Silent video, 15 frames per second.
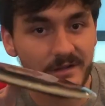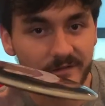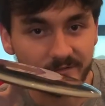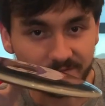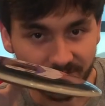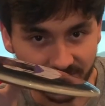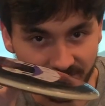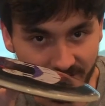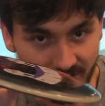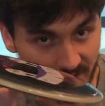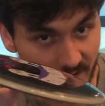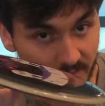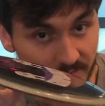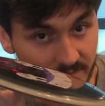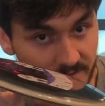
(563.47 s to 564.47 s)
right
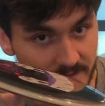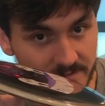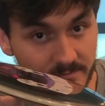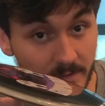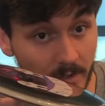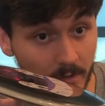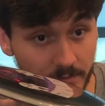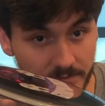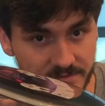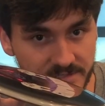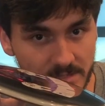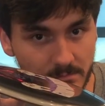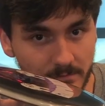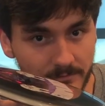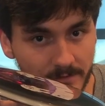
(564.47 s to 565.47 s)
now, it's my
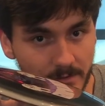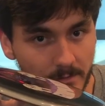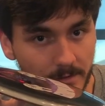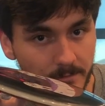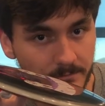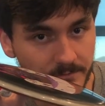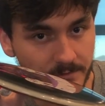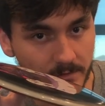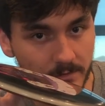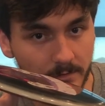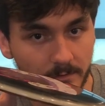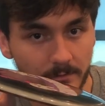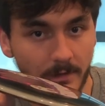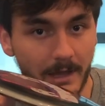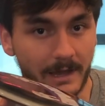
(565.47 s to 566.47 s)
understable fairway. So
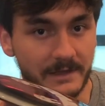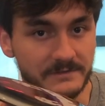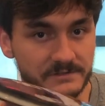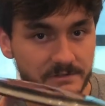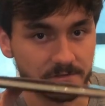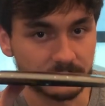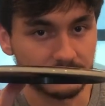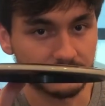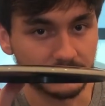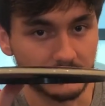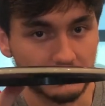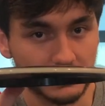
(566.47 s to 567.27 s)
hyzer, flip